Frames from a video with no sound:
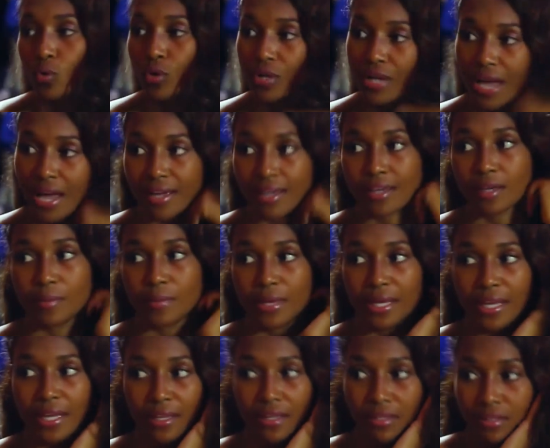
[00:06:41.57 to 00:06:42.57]
We're not
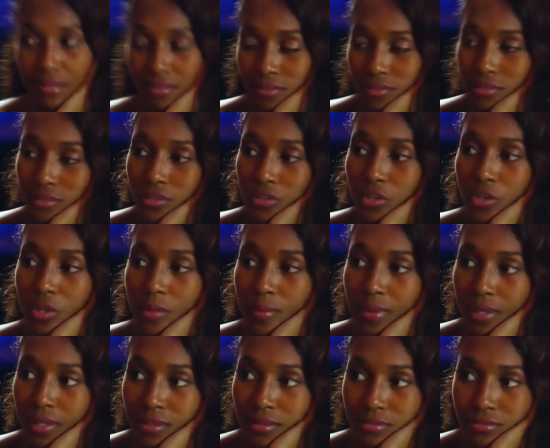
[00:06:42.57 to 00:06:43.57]
committed. Yeah, no, I've been. You know what
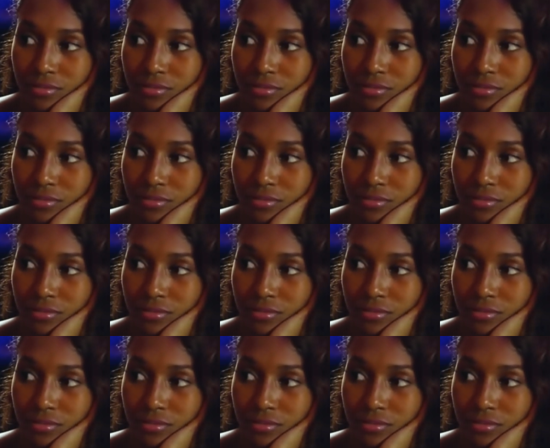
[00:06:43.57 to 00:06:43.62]
I mean?